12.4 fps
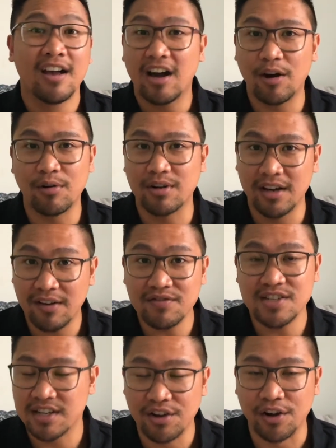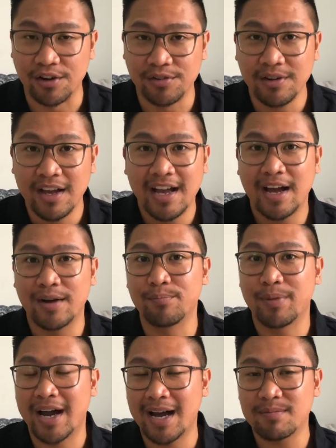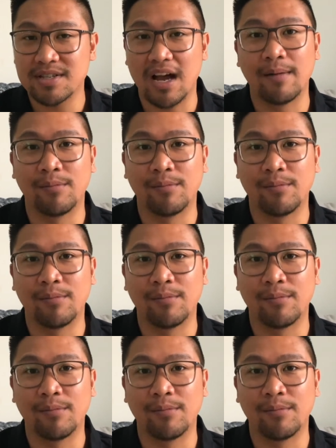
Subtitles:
I would love to know, and perhaps I